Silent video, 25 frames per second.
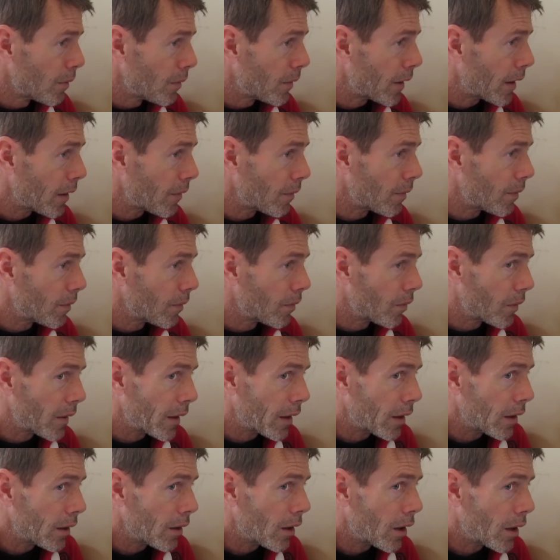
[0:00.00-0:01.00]
that
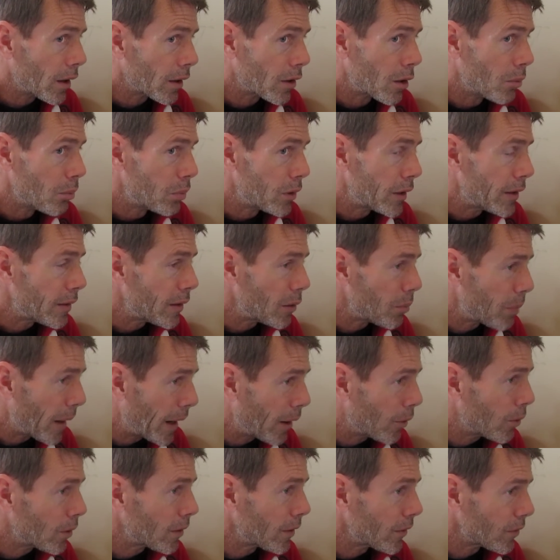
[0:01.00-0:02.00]
they are completely
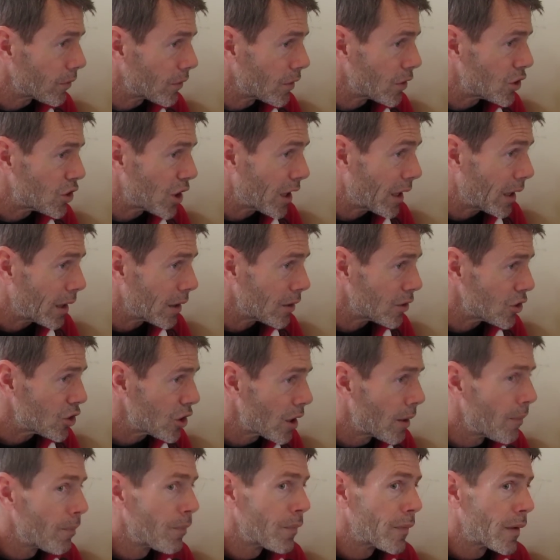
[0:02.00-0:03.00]
powerless to change.
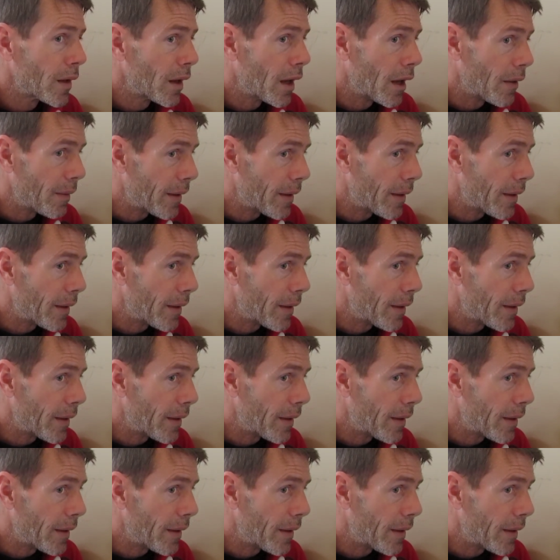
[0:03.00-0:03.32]
And